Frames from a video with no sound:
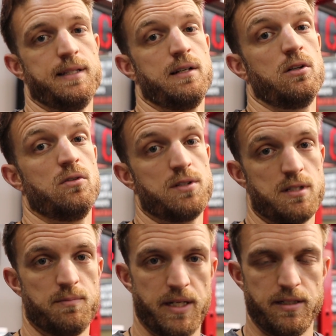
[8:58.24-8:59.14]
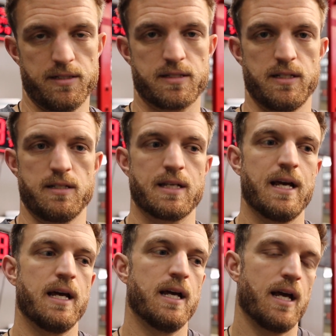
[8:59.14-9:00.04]
then I'll go into the maintenance stage.
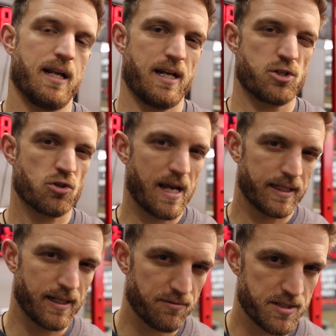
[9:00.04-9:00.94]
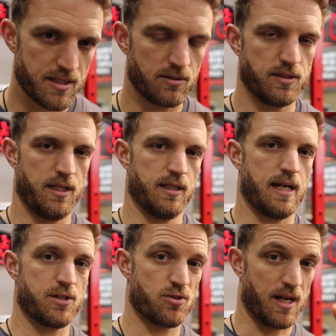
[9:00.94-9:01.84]
And I track it every single day.
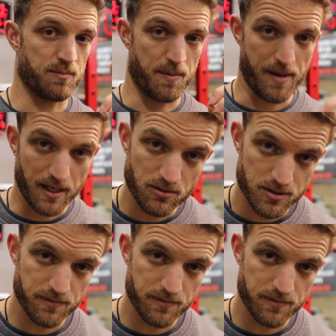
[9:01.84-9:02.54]
I track my macros